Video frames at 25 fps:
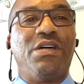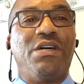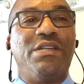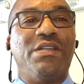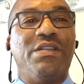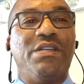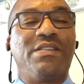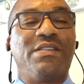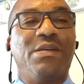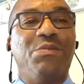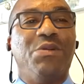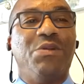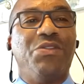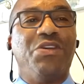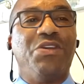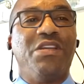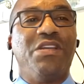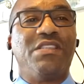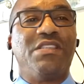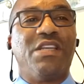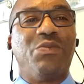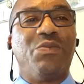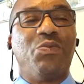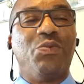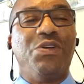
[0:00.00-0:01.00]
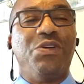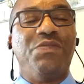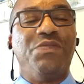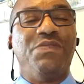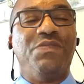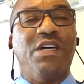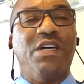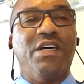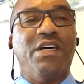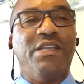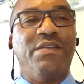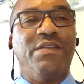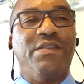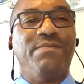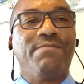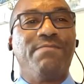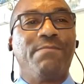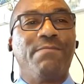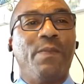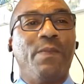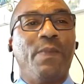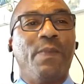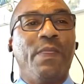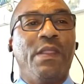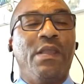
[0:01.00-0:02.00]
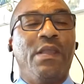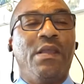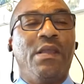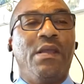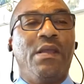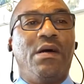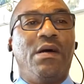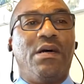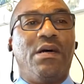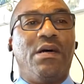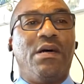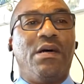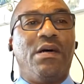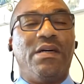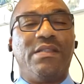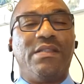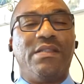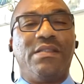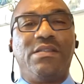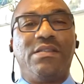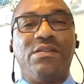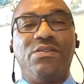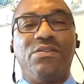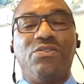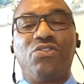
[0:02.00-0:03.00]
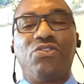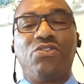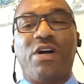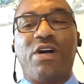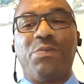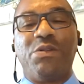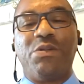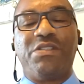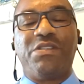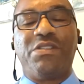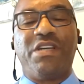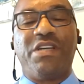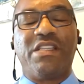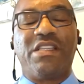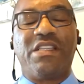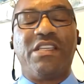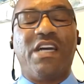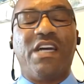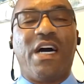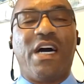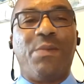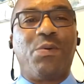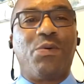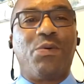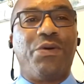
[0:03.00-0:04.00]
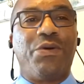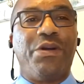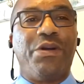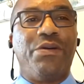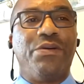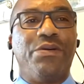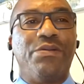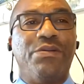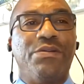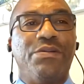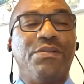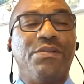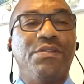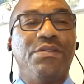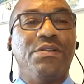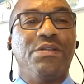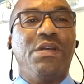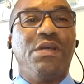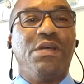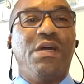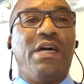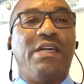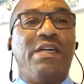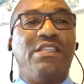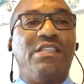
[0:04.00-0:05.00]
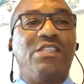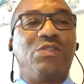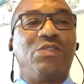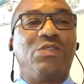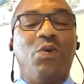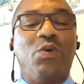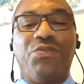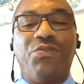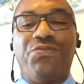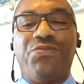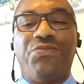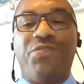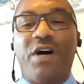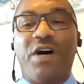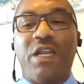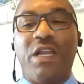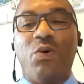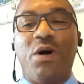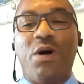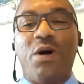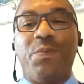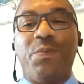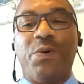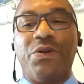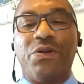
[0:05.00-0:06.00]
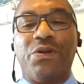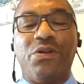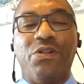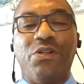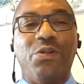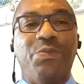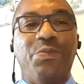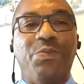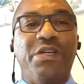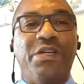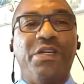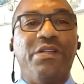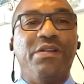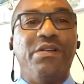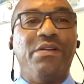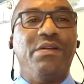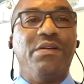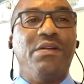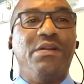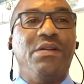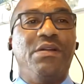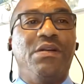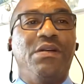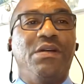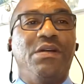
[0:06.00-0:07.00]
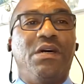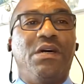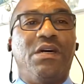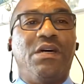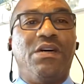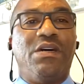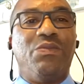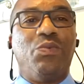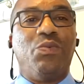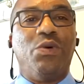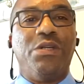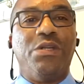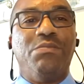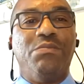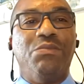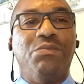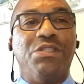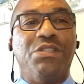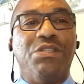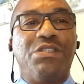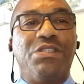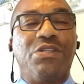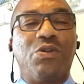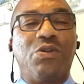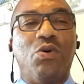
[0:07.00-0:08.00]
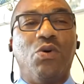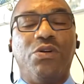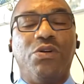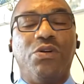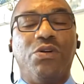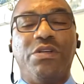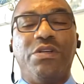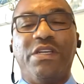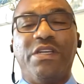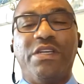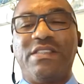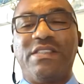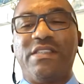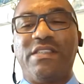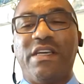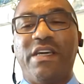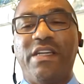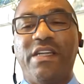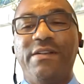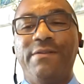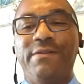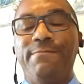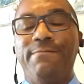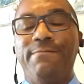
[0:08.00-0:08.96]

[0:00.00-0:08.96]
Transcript: some of the things that we've done to try to protect the operators. I just want to follow up on a little bit what Mr. Gordon has said.